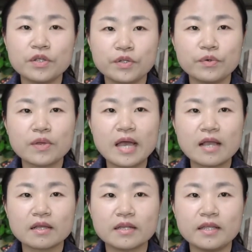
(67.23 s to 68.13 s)
you
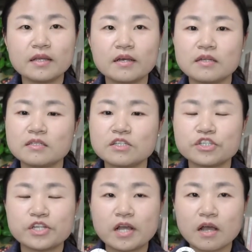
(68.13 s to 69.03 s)
can
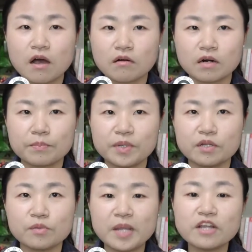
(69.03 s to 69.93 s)
check our
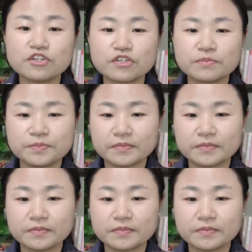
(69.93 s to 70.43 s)
below page.